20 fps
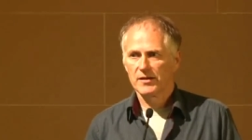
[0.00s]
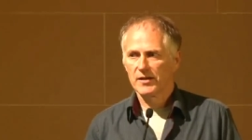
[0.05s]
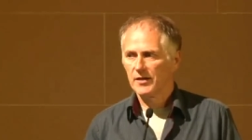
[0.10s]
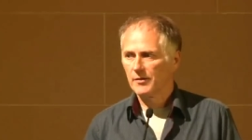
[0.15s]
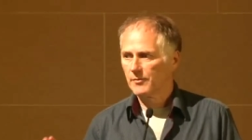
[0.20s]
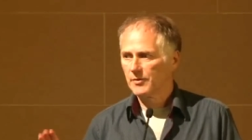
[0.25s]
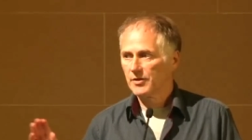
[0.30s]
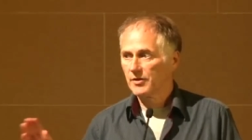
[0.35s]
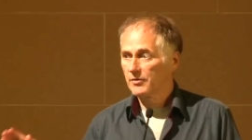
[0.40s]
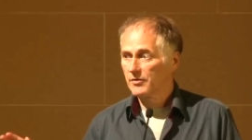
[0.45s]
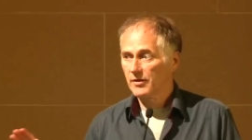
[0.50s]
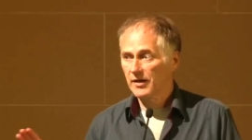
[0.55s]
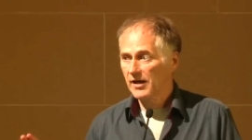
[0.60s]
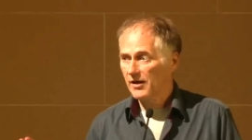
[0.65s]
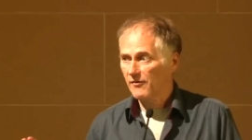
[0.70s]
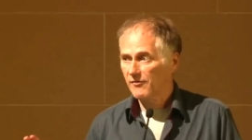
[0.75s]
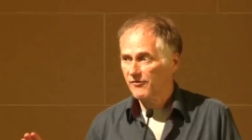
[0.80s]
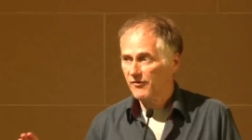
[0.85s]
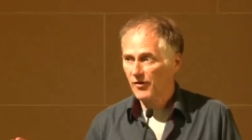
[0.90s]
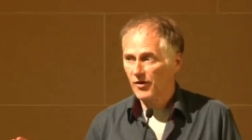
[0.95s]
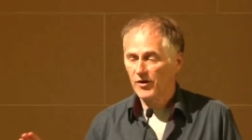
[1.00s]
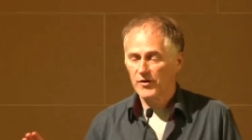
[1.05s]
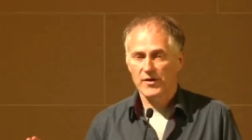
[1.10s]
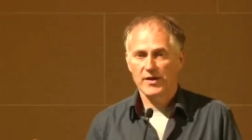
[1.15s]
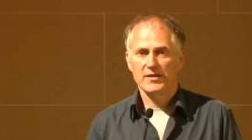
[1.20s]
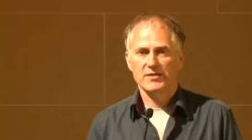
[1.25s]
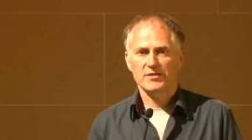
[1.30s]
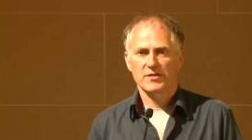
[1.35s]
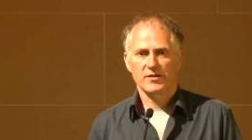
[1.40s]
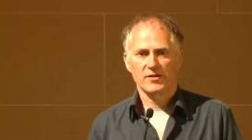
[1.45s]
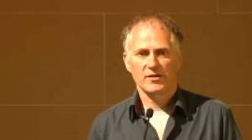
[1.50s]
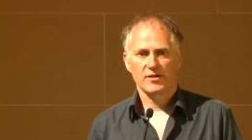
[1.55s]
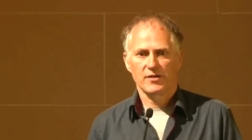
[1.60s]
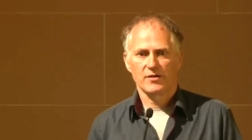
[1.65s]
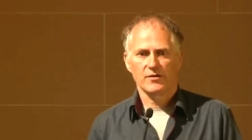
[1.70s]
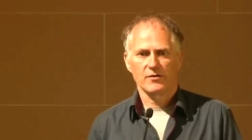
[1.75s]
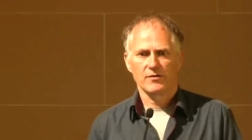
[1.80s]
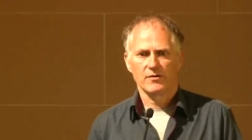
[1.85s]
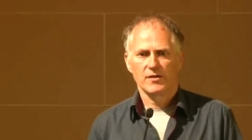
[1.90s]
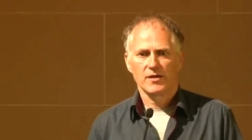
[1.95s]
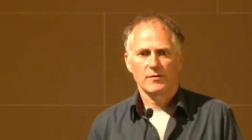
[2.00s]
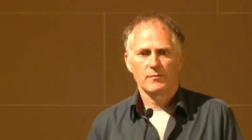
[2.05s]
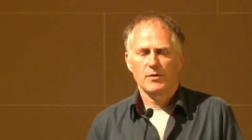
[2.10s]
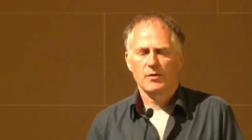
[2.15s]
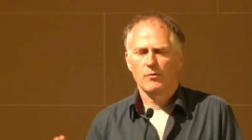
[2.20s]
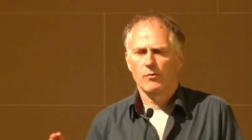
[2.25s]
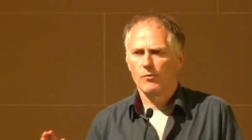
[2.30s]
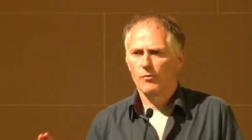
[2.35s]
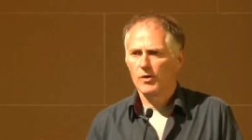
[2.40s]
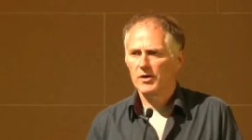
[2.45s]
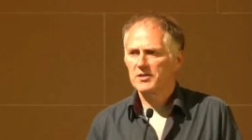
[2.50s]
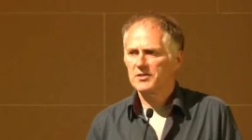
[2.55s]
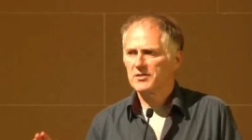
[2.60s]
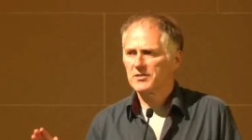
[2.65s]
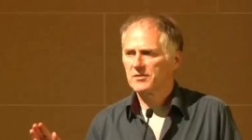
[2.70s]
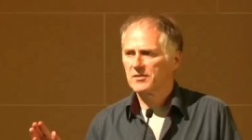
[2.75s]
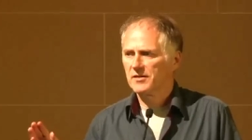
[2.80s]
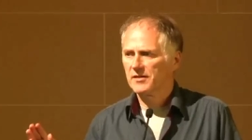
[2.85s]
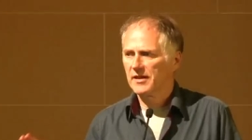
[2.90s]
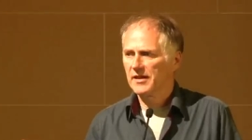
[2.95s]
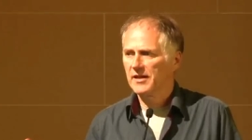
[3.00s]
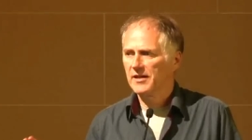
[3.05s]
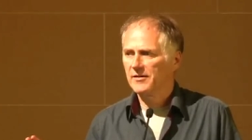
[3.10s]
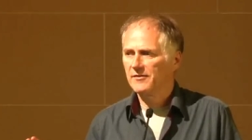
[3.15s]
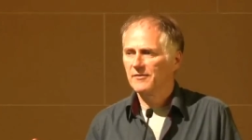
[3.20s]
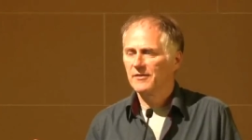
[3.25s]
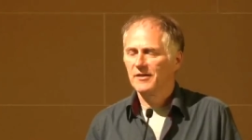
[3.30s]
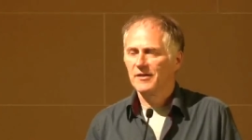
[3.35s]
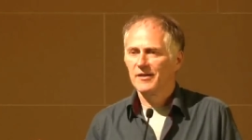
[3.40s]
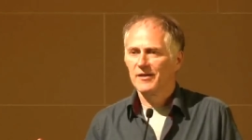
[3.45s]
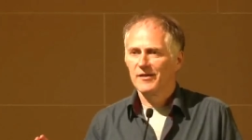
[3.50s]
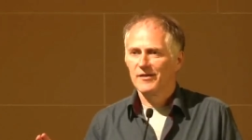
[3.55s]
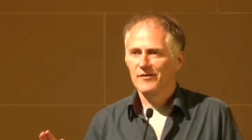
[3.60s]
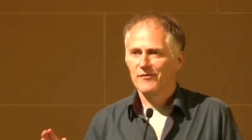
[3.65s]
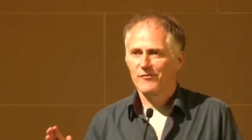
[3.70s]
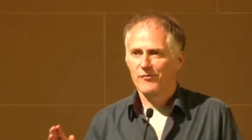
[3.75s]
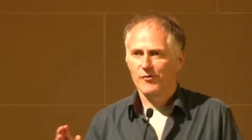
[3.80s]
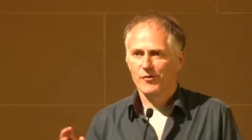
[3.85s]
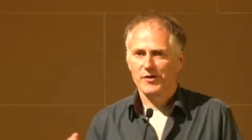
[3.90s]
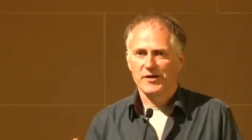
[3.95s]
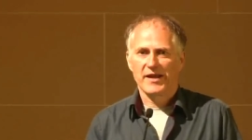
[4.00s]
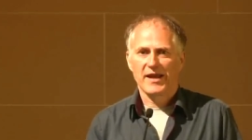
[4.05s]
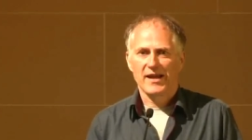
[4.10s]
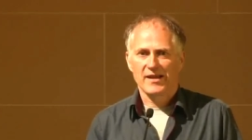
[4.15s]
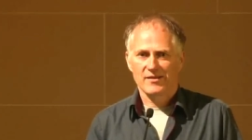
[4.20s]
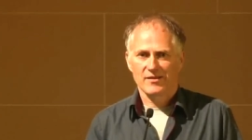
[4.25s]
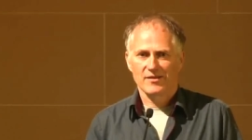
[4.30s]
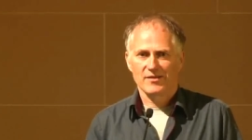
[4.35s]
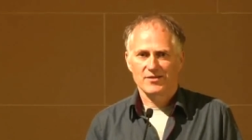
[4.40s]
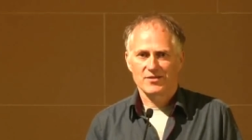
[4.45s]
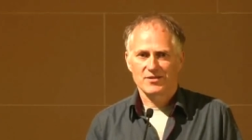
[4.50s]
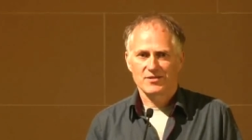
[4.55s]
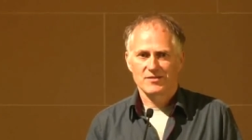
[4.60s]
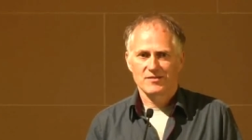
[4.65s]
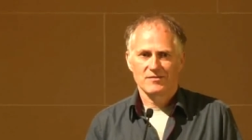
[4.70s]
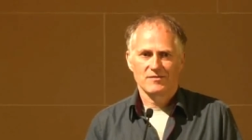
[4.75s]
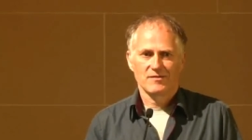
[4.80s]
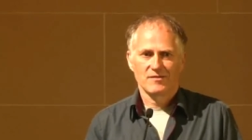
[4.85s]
And we don't know how far that's going to go. I mean, what's the need for an atlas